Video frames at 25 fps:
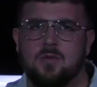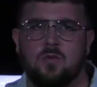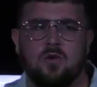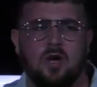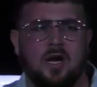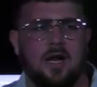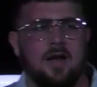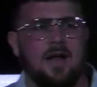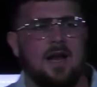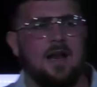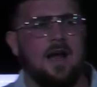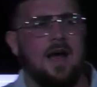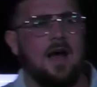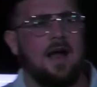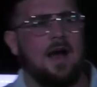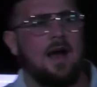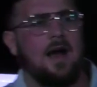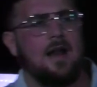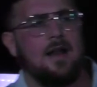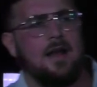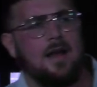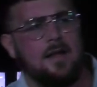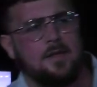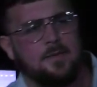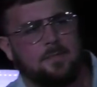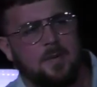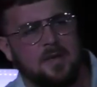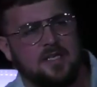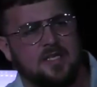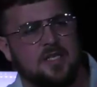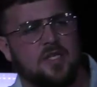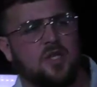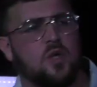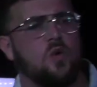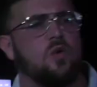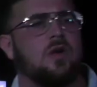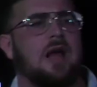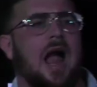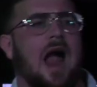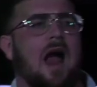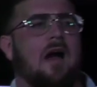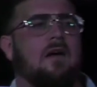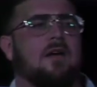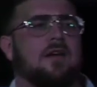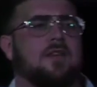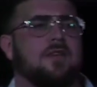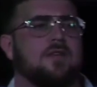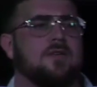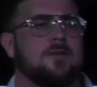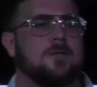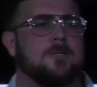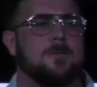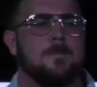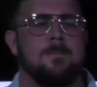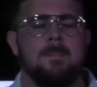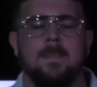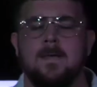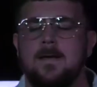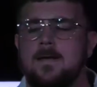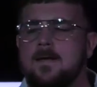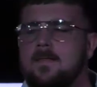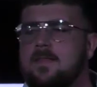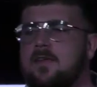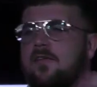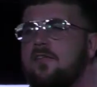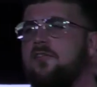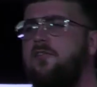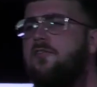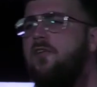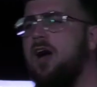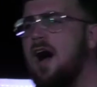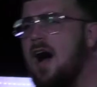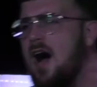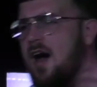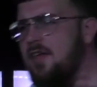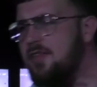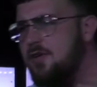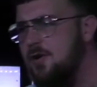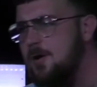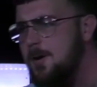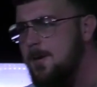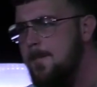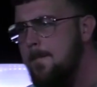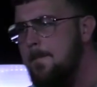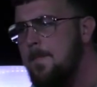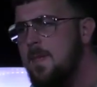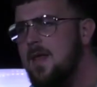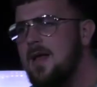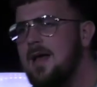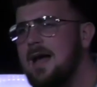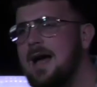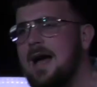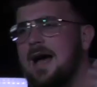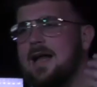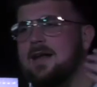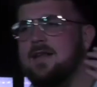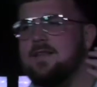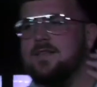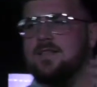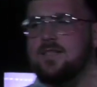we're looking at basically two characters, the father and the